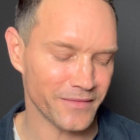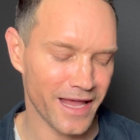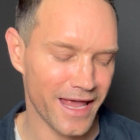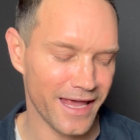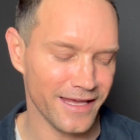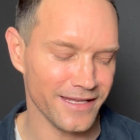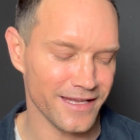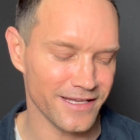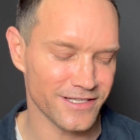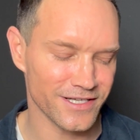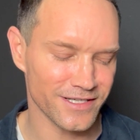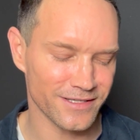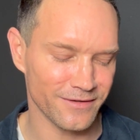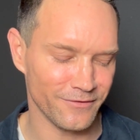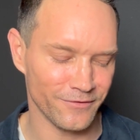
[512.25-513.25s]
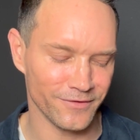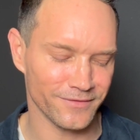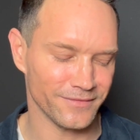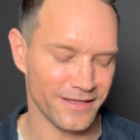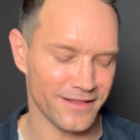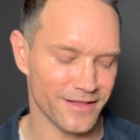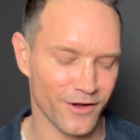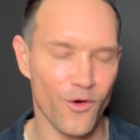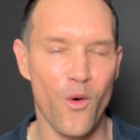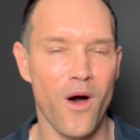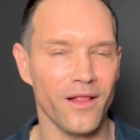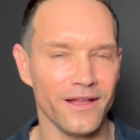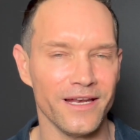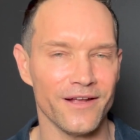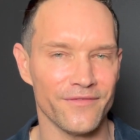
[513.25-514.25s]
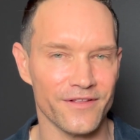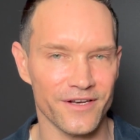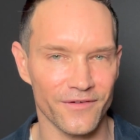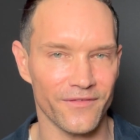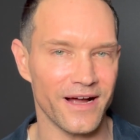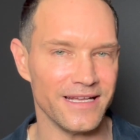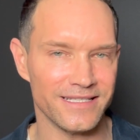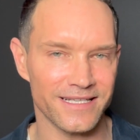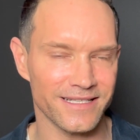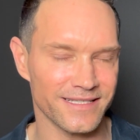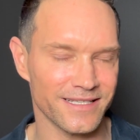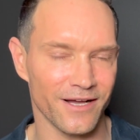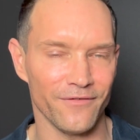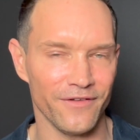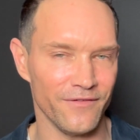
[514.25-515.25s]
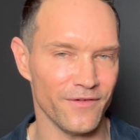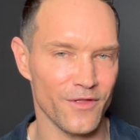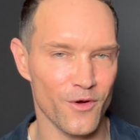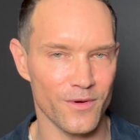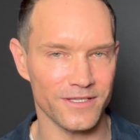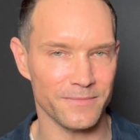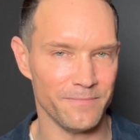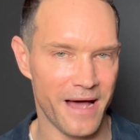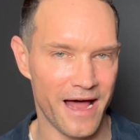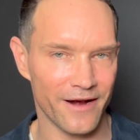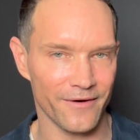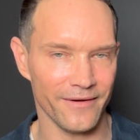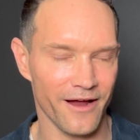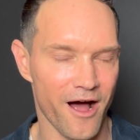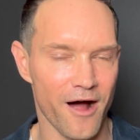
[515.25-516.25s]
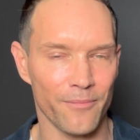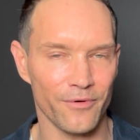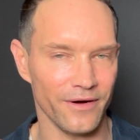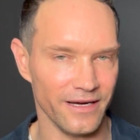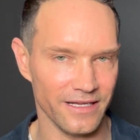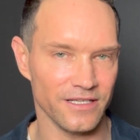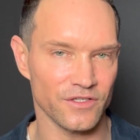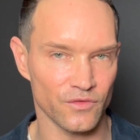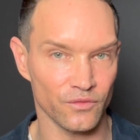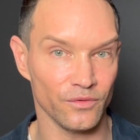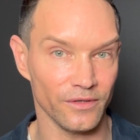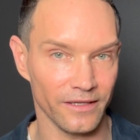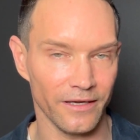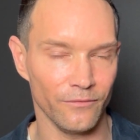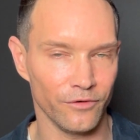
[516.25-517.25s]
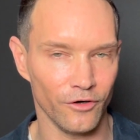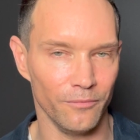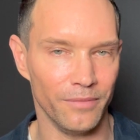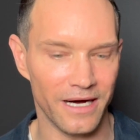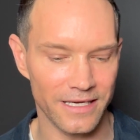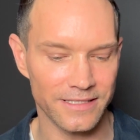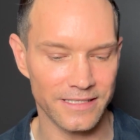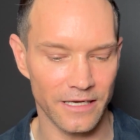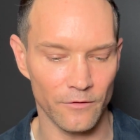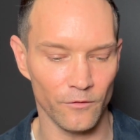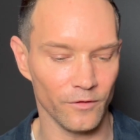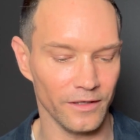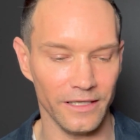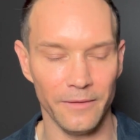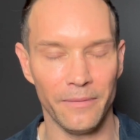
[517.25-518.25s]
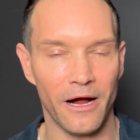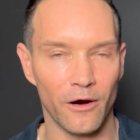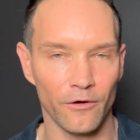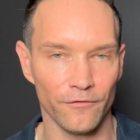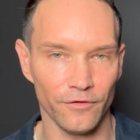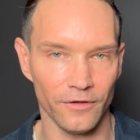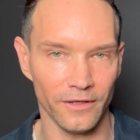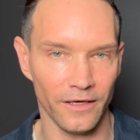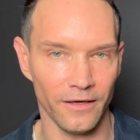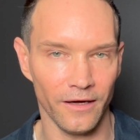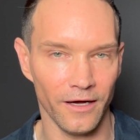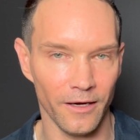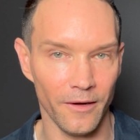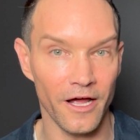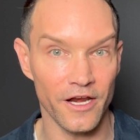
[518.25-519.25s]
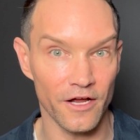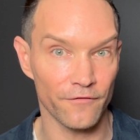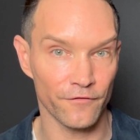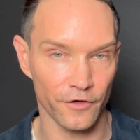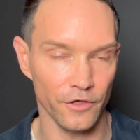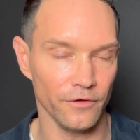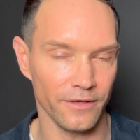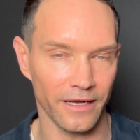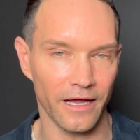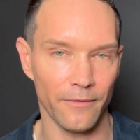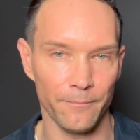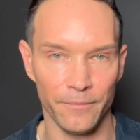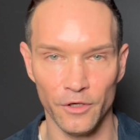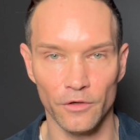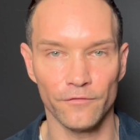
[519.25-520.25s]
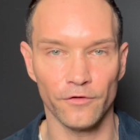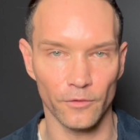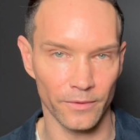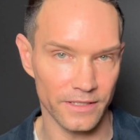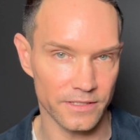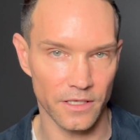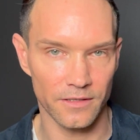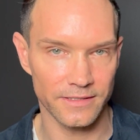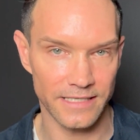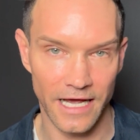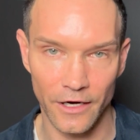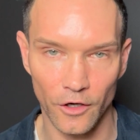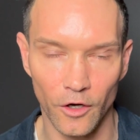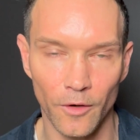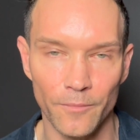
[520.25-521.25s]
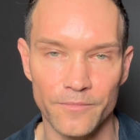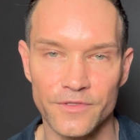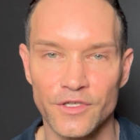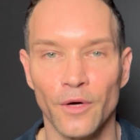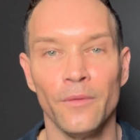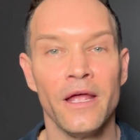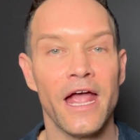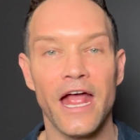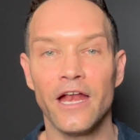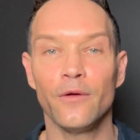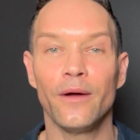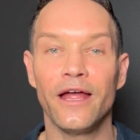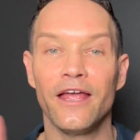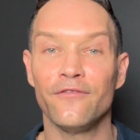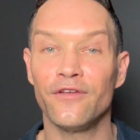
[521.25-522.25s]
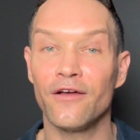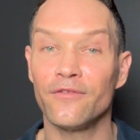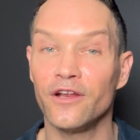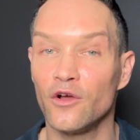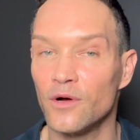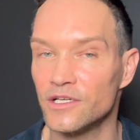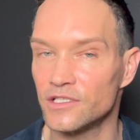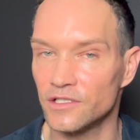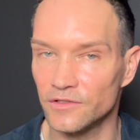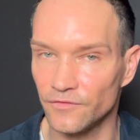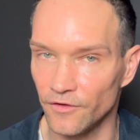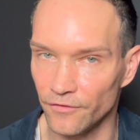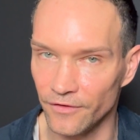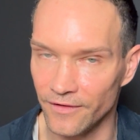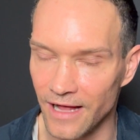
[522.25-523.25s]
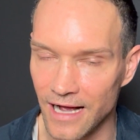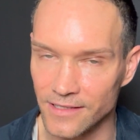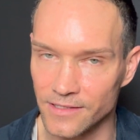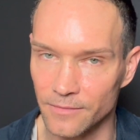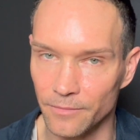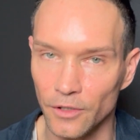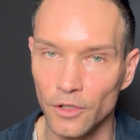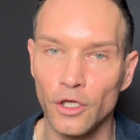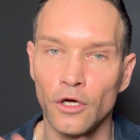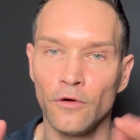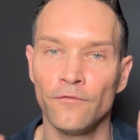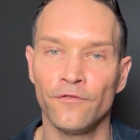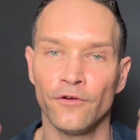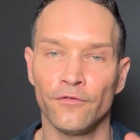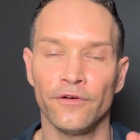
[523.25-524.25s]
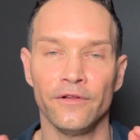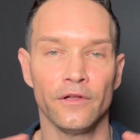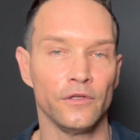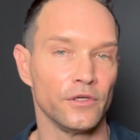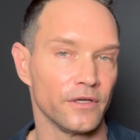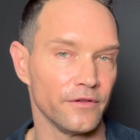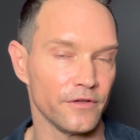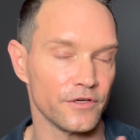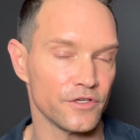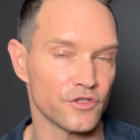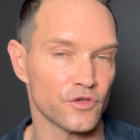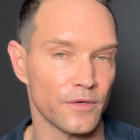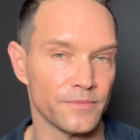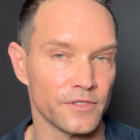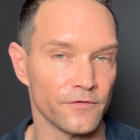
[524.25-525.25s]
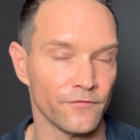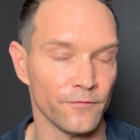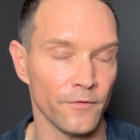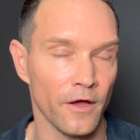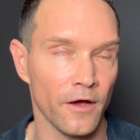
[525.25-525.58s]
It's just the quality of the device itself, even though it's battery operated, is really robust and really powerful, enough for you to get beautiful results at home. So anyway, if you have any questions, feel free to ask them below. Feel free to look in the description.